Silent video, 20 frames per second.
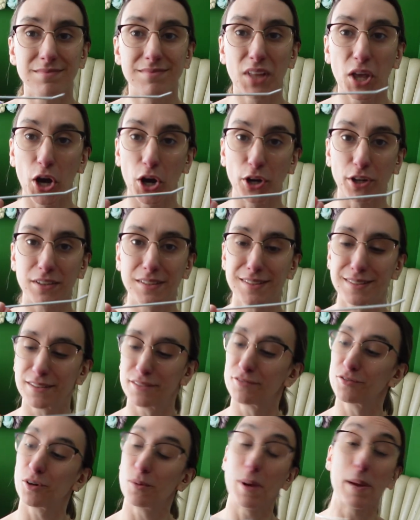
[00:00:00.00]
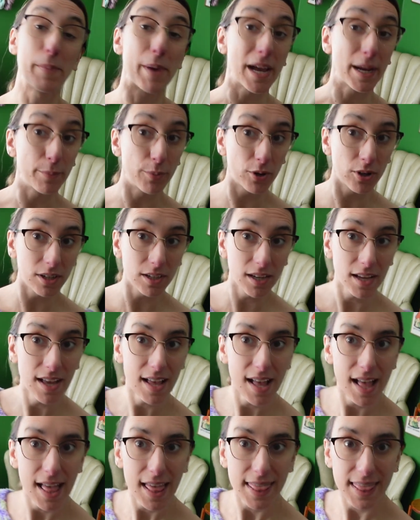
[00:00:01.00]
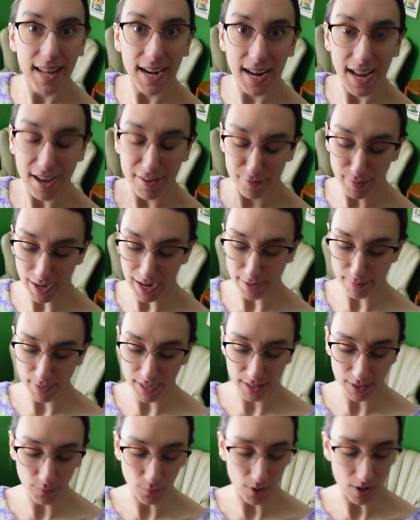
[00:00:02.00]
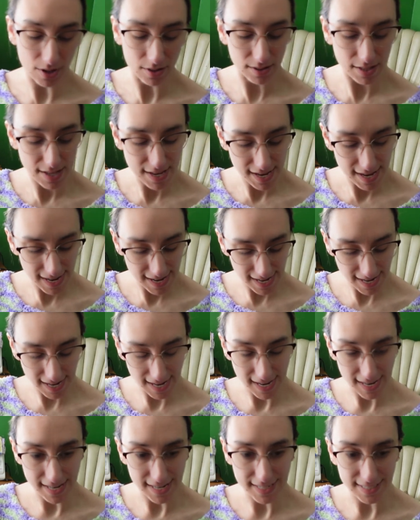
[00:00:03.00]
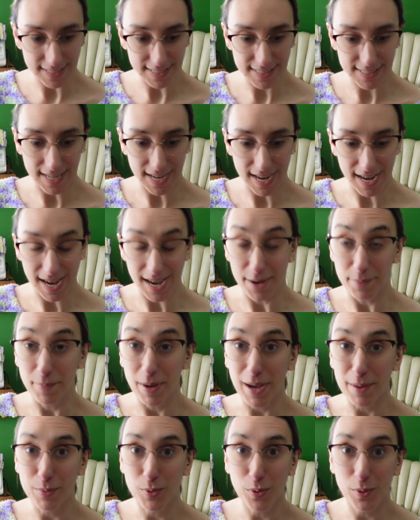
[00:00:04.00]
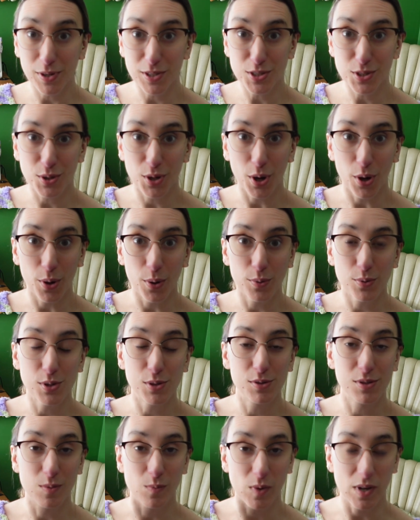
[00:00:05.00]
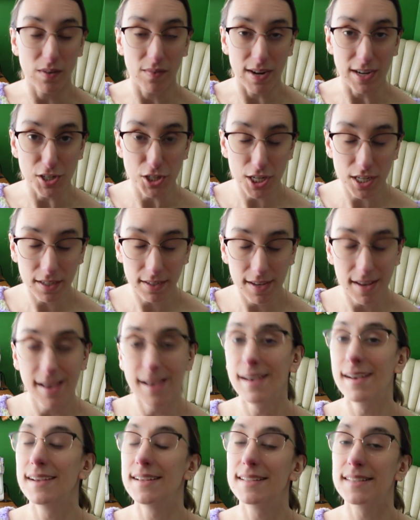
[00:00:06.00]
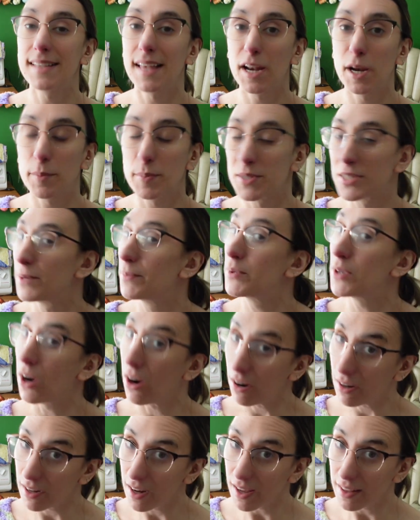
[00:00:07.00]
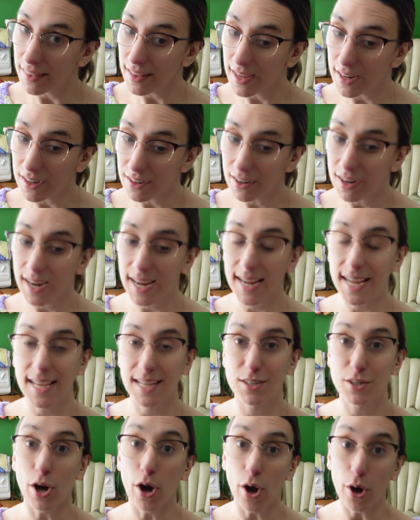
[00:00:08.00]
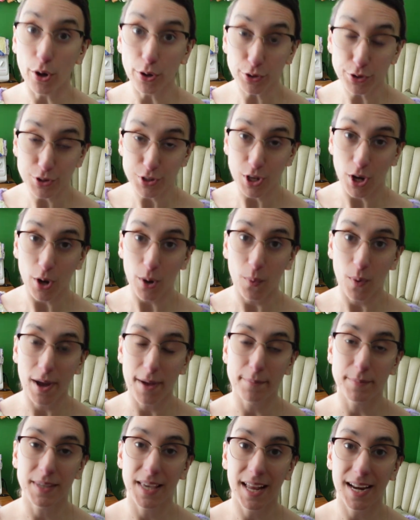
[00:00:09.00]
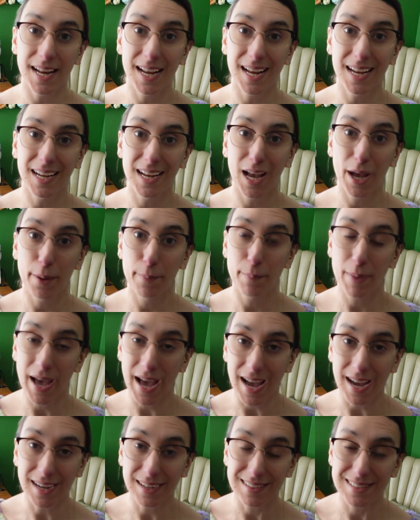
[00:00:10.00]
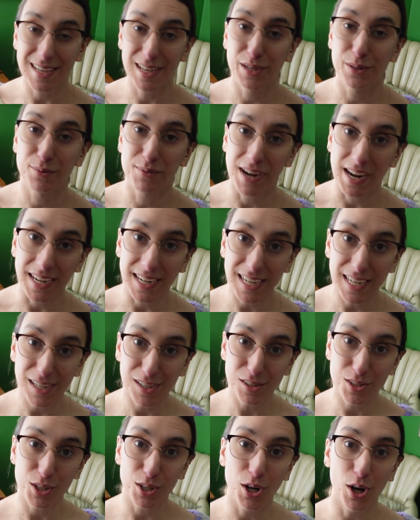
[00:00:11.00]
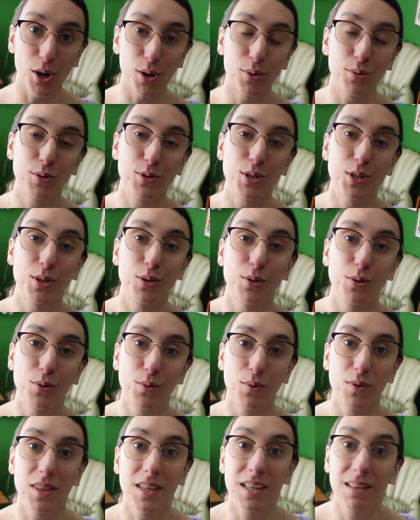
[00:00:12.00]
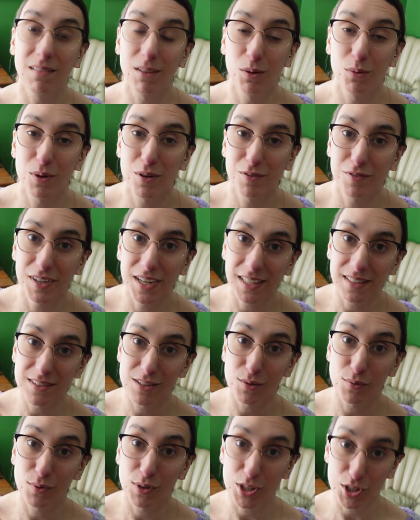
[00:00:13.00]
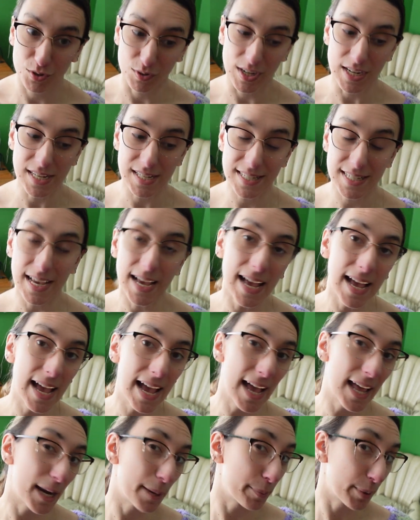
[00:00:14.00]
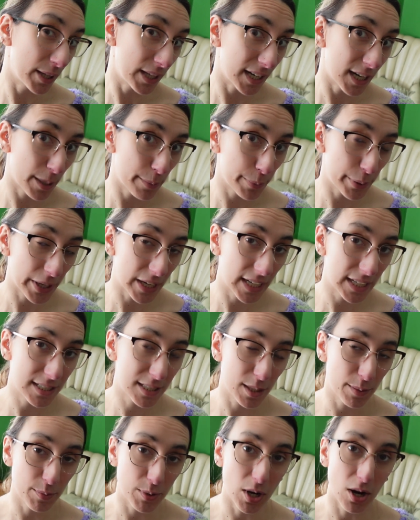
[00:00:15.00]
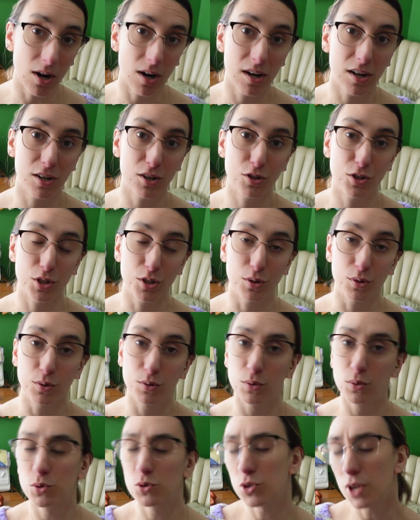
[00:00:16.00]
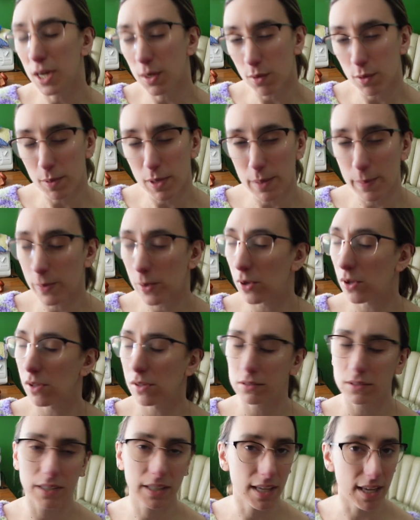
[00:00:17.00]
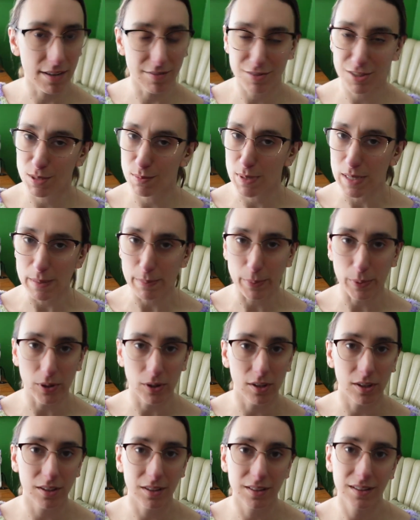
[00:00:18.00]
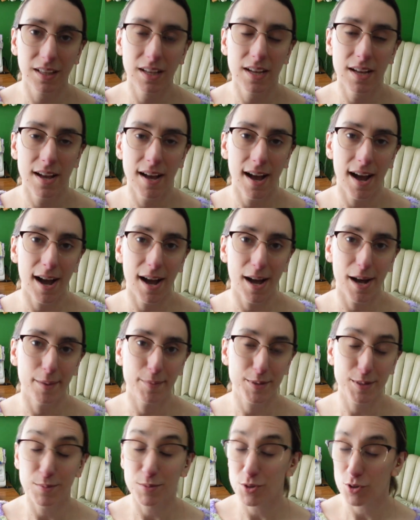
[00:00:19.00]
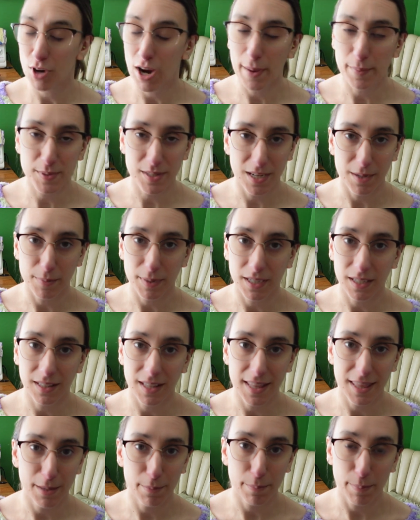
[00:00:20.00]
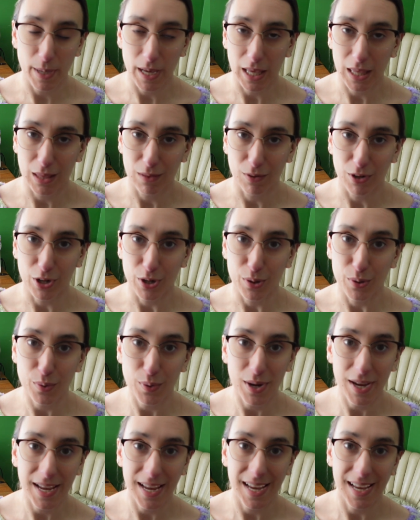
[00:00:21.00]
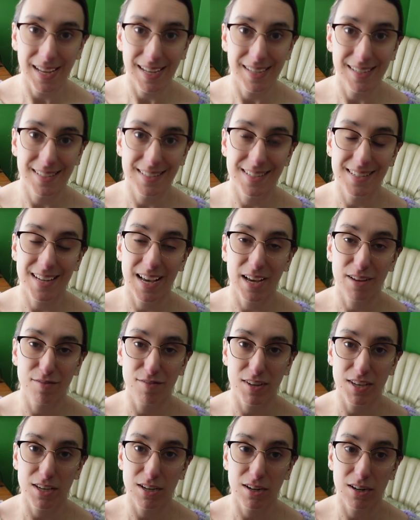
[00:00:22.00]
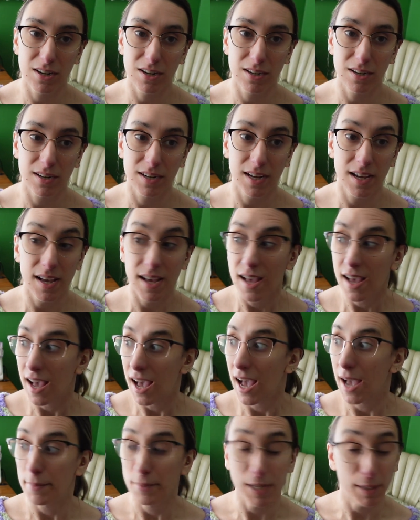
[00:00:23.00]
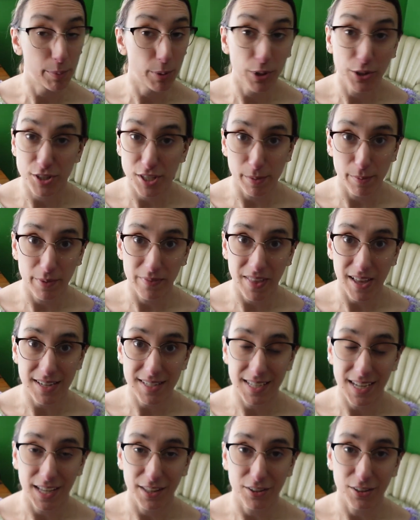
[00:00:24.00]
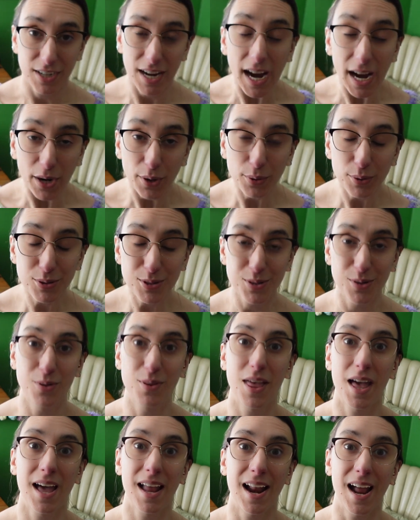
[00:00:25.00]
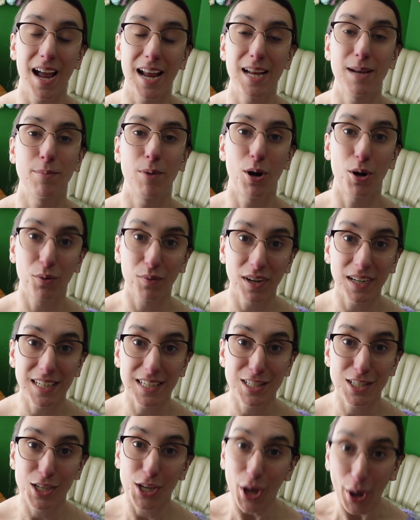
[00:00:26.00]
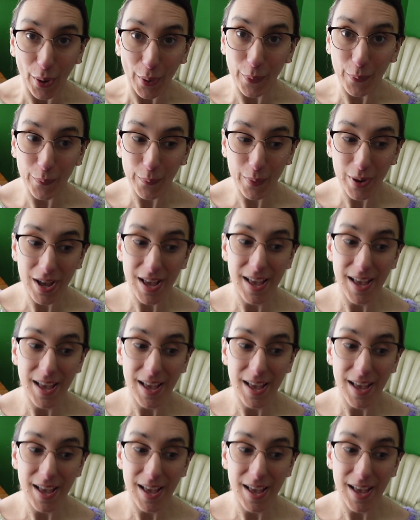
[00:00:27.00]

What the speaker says: hooks for my pegboard that I have behind me on the wall, and I'm going to go do some rearranging, set up some yarn on there, and also I'm getting packed and ready to go to the Little Wolf Knits retreat, and I'm planning on bringing some yarn to trade with people, give to people, some scraps that I'm going to let them pick through, and I figured I'm going to pull some of that together now so that I am all ready to go.